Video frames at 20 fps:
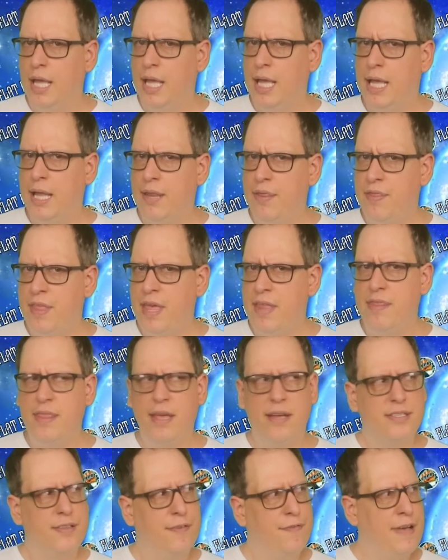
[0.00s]
And then
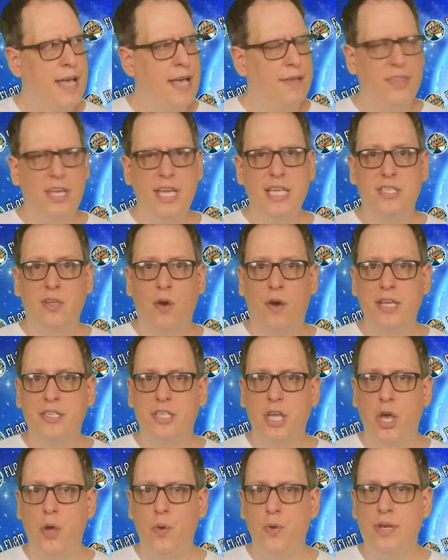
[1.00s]
there's the fact that he's got
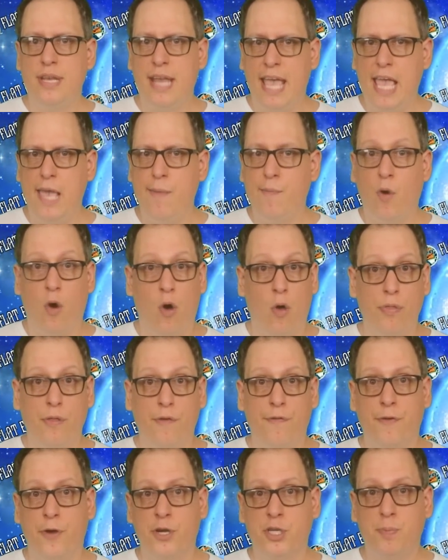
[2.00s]
his own name on
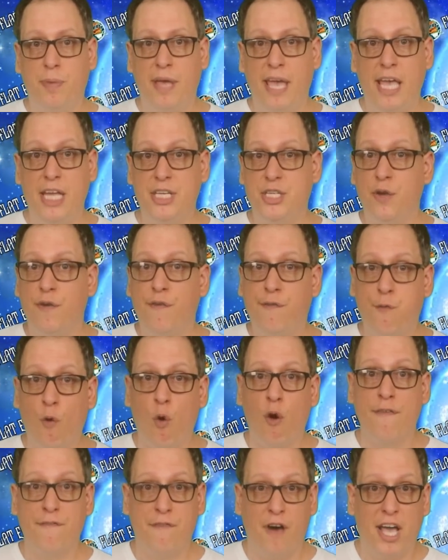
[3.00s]
the first page four